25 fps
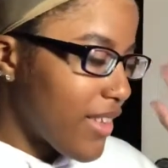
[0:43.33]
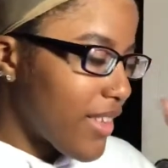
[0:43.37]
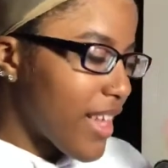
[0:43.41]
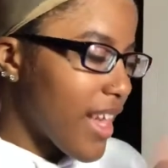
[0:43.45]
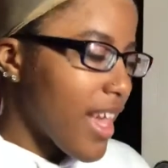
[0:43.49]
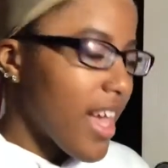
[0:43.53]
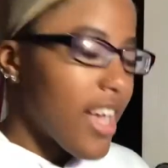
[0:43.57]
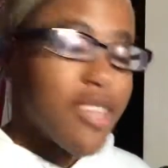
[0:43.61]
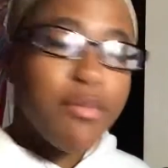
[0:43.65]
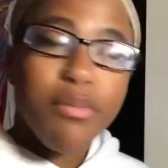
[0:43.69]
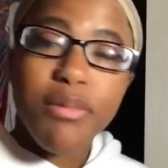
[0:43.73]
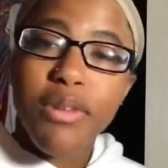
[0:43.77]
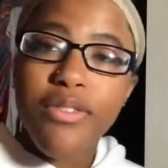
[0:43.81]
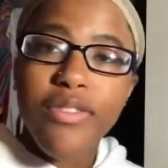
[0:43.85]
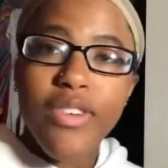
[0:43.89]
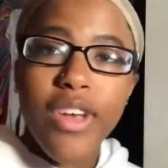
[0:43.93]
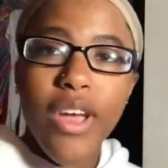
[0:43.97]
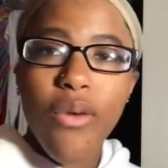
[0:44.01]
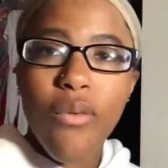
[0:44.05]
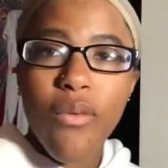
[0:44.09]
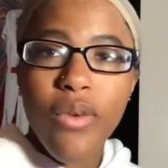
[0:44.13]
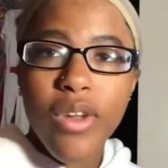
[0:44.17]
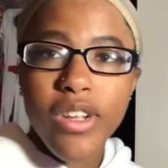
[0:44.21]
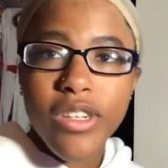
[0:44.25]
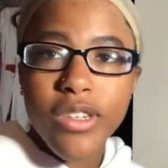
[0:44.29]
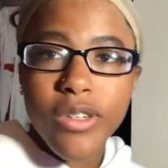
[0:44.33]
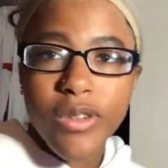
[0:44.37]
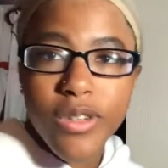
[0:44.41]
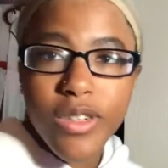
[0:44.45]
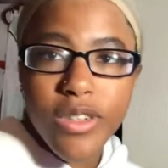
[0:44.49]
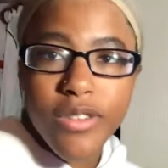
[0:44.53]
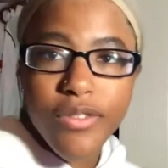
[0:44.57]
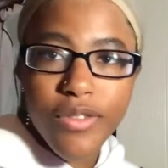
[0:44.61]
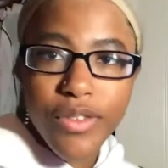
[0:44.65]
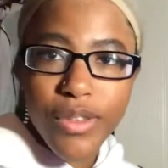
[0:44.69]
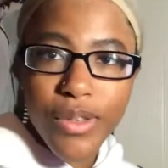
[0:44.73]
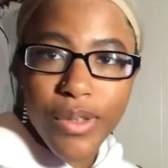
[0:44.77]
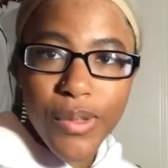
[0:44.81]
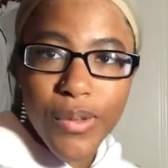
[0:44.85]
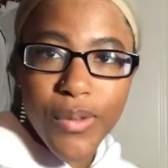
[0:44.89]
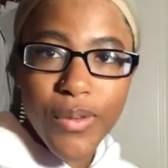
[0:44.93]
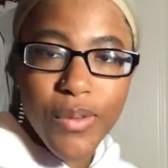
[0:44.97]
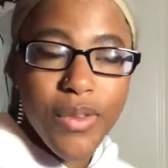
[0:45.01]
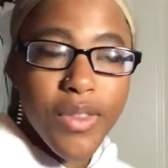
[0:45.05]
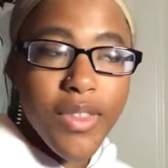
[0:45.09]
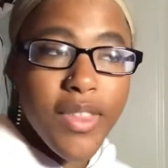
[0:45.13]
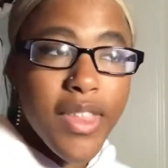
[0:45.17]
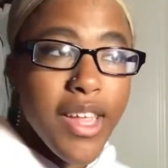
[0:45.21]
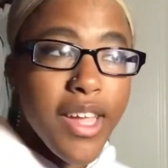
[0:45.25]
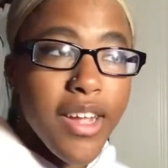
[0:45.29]
they asked me if I wanted to review
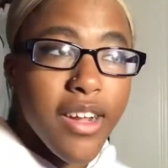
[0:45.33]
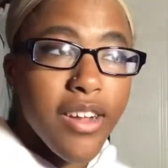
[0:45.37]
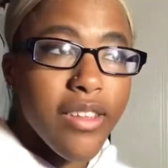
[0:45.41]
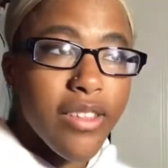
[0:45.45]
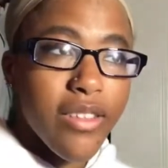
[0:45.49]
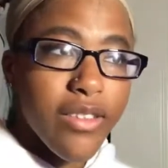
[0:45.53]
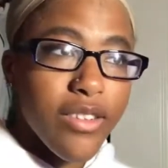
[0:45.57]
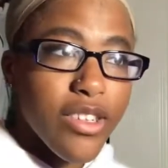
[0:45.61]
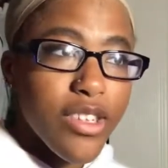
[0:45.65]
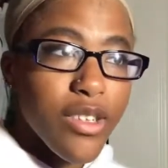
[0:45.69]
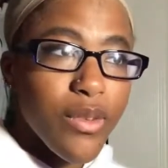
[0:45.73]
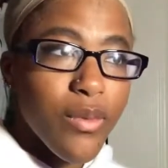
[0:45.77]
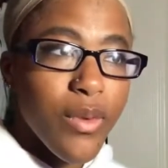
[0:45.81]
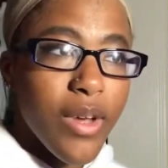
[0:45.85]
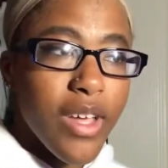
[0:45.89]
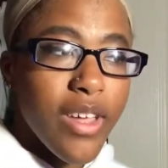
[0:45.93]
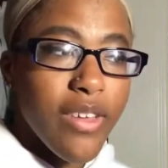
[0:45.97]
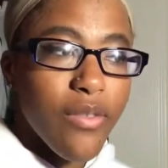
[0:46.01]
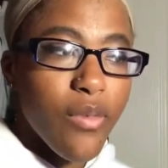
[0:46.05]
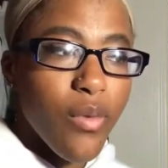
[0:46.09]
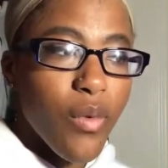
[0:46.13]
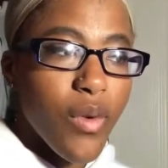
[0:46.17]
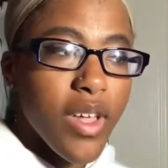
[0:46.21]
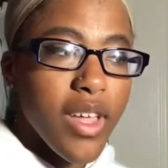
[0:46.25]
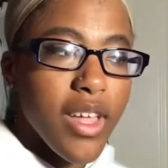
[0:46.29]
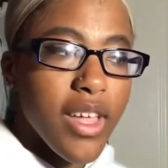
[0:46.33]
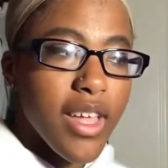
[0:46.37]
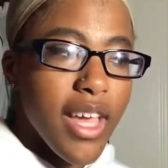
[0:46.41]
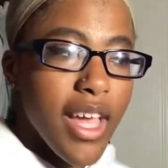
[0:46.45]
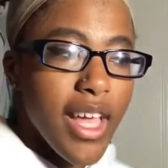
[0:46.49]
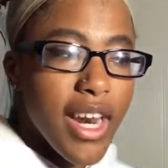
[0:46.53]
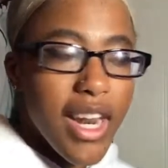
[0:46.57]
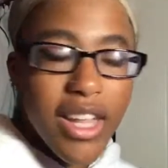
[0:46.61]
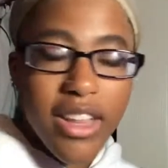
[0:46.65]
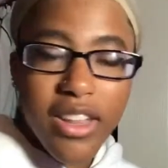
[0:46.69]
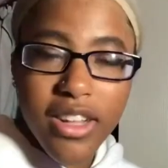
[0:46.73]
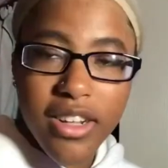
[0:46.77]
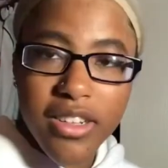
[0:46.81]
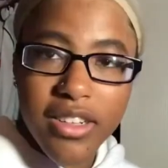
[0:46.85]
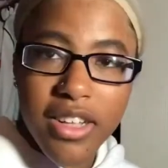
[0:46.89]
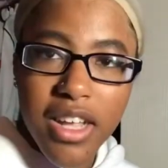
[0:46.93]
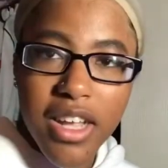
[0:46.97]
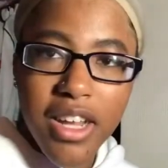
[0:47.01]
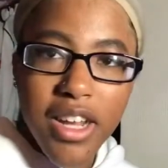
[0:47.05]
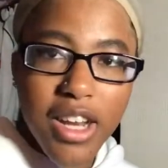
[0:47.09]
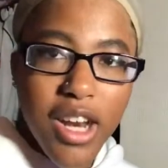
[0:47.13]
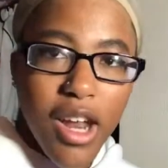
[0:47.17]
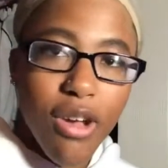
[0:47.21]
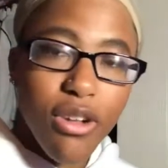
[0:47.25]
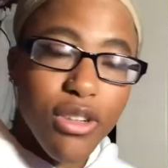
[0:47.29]
their loose wave wig, and I looked at
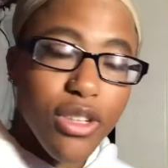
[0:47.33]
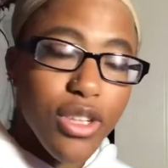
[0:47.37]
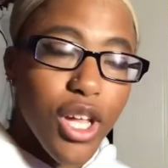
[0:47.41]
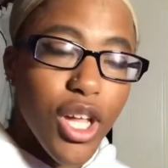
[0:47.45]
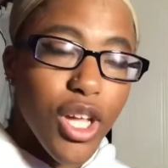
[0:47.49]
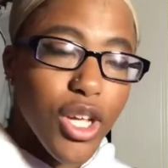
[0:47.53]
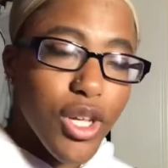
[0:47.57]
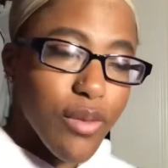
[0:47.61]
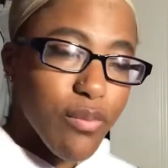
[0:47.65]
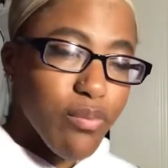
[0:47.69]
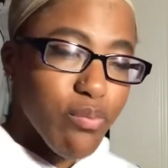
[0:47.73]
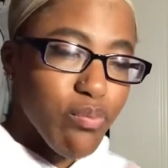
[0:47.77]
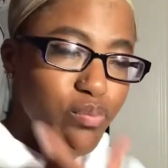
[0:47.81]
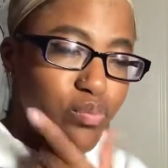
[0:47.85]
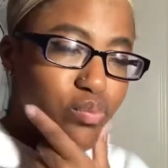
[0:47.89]
it, and I was like,